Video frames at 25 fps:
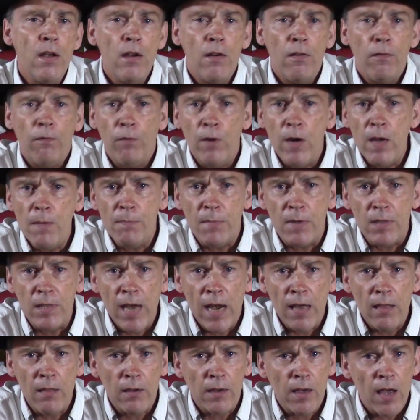Friedman's
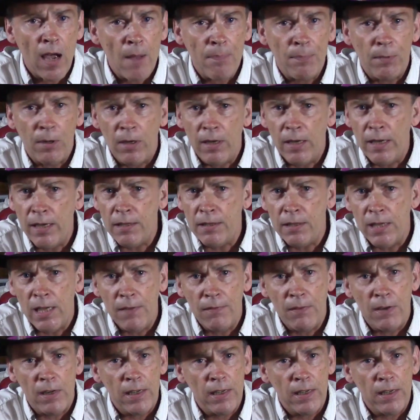helicopter isn't even